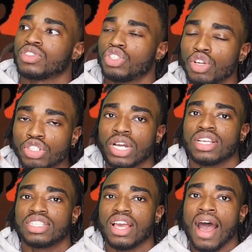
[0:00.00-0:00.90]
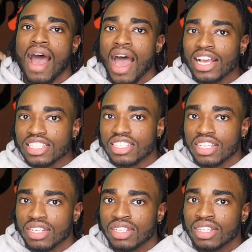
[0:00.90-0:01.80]
You're trying to see how I
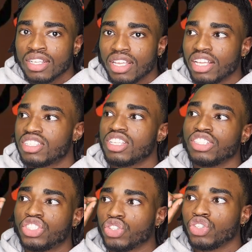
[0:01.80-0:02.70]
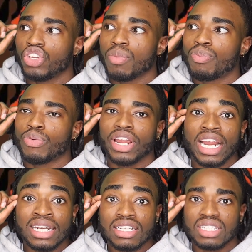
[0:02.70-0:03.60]
see it, and since your
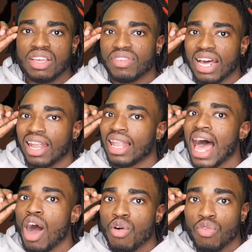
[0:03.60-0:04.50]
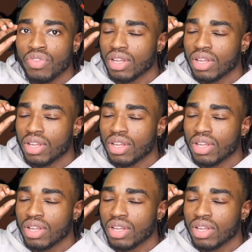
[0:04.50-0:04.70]
brain doesn't even allow,